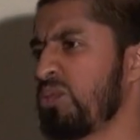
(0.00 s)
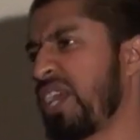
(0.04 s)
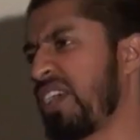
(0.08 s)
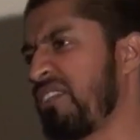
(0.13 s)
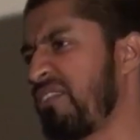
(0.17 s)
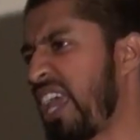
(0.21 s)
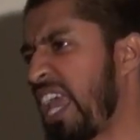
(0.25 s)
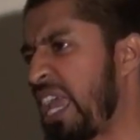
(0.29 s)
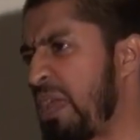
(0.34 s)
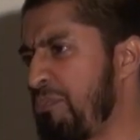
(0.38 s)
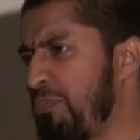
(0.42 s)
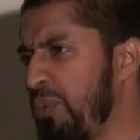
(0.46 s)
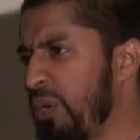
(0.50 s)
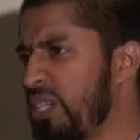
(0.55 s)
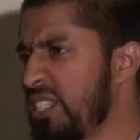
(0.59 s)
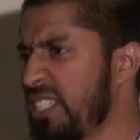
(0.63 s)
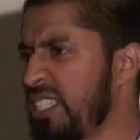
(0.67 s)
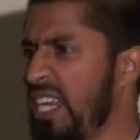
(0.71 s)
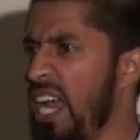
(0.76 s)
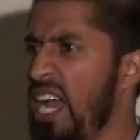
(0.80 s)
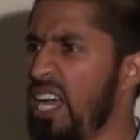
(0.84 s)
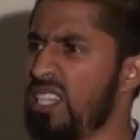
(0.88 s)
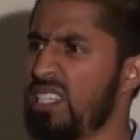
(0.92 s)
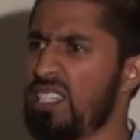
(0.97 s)
We have A
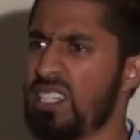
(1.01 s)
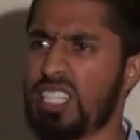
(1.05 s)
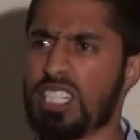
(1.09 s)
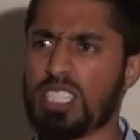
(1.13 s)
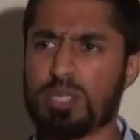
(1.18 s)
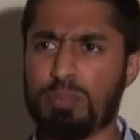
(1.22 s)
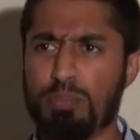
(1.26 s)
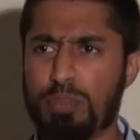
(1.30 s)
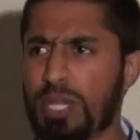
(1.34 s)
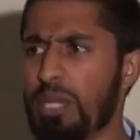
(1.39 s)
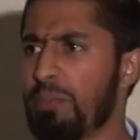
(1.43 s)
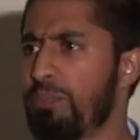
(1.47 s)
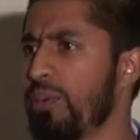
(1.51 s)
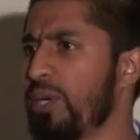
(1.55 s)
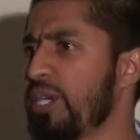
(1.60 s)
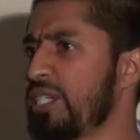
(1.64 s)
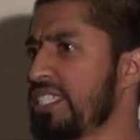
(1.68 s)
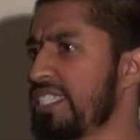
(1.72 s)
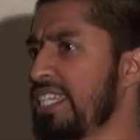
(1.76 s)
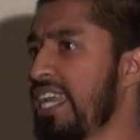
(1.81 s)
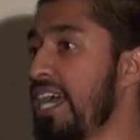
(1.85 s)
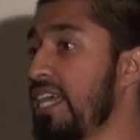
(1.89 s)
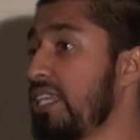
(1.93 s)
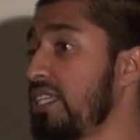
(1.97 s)
personalities, B
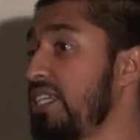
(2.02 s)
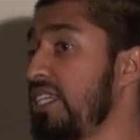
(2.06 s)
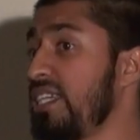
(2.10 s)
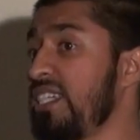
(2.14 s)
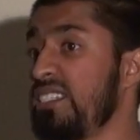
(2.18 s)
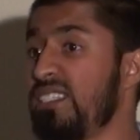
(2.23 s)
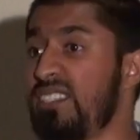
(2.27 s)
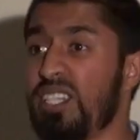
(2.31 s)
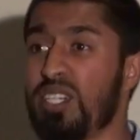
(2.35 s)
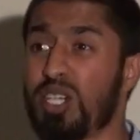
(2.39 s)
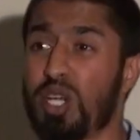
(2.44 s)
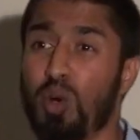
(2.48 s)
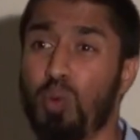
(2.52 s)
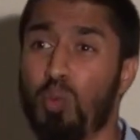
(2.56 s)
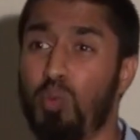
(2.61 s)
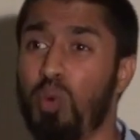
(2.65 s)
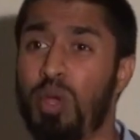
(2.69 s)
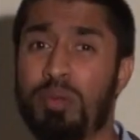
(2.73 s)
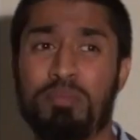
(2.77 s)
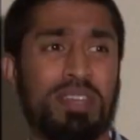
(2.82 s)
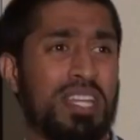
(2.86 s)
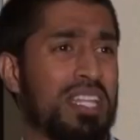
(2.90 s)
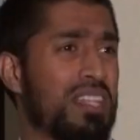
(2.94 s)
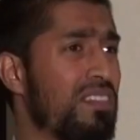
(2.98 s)
personalities, there are
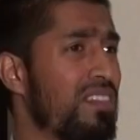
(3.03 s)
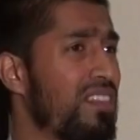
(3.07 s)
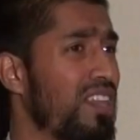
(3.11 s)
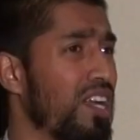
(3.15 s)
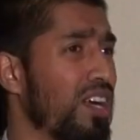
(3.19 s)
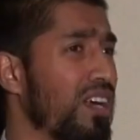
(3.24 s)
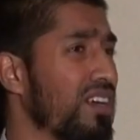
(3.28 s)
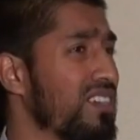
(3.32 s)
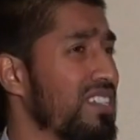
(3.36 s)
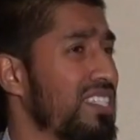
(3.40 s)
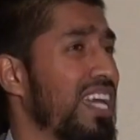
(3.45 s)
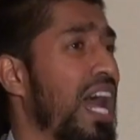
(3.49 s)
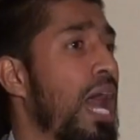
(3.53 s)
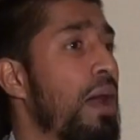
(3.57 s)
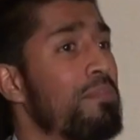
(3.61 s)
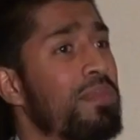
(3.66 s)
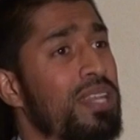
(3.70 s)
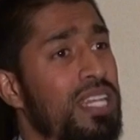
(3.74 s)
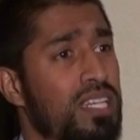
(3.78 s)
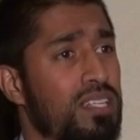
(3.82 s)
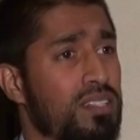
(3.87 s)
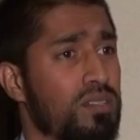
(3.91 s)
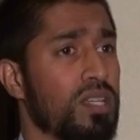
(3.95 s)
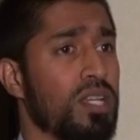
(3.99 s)
women, there are
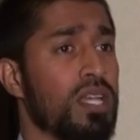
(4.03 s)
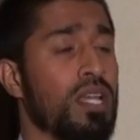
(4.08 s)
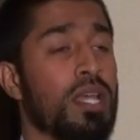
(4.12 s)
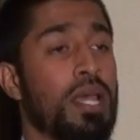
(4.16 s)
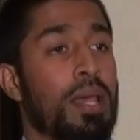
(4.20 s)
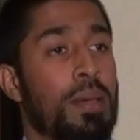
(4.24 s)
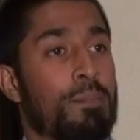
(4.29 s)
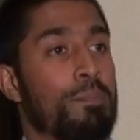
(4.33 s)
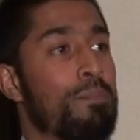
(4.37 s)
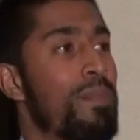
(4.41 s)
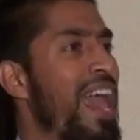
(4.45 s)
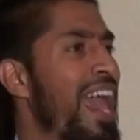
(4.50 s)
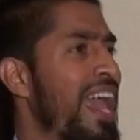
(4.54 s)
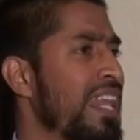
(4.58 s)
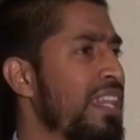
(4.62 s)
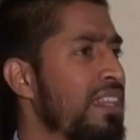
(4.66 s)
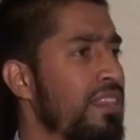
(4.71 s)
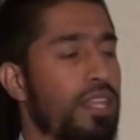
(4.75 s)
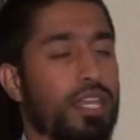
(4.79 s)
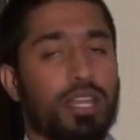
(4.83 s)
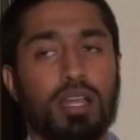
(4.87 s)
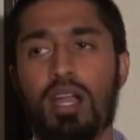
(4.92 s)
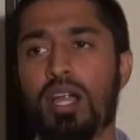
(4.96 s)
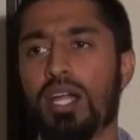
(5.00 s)
dominant
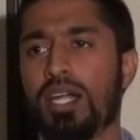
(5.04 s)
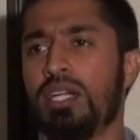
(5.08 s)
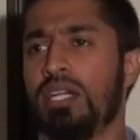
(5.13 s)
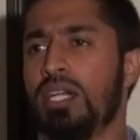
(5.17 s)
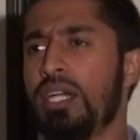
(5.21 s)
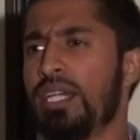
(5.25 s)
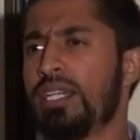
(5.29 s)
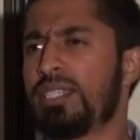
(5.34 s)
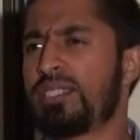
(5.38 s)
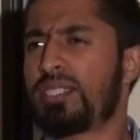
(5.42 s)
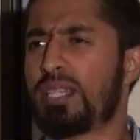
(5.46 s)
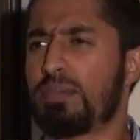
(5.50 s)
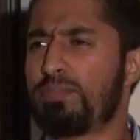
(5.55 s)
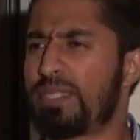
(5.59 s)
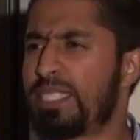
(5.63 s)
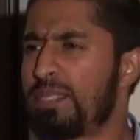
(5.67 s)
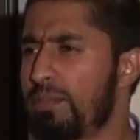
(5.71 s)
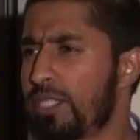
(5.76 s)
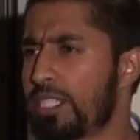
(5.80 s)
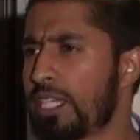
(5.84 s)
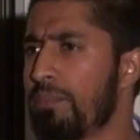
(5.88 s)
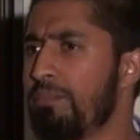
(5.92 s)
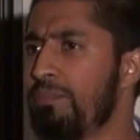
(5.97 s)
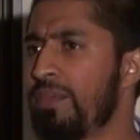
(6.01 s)
men, there are sub
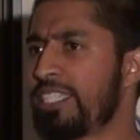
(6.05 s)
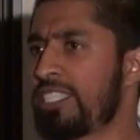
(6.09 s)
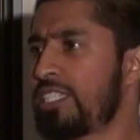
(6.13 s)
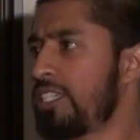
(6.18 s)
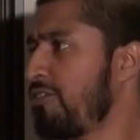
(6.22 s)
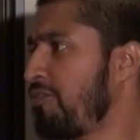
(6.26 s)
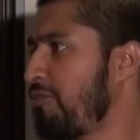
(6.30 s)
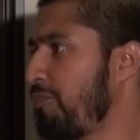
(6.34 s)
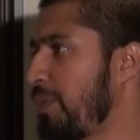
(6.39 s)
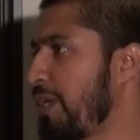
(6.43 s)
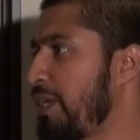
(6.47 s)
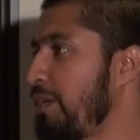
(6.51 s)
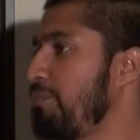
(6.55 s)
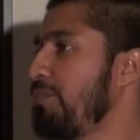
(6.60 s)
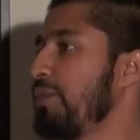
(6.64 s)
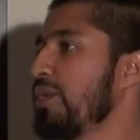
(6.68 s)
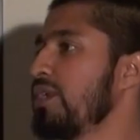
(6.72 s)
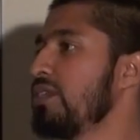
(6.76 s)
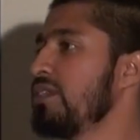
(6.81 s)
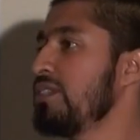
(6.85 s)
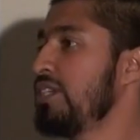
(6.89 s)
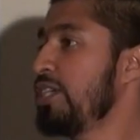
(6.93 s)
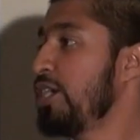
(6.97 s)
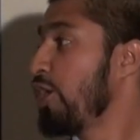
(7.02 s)
submissive
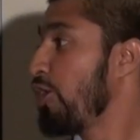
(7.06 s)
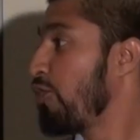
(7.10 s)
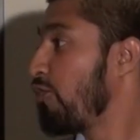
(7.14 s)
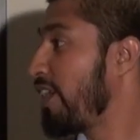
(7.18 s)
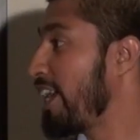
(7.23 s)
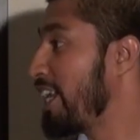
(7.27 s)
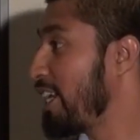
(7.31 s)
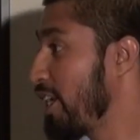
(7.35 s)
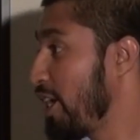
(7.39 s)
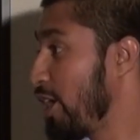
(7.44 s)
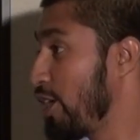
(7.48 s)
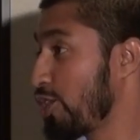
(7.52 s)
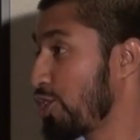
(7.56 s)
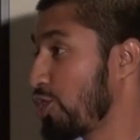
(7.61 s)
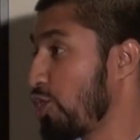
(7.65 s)
people, right?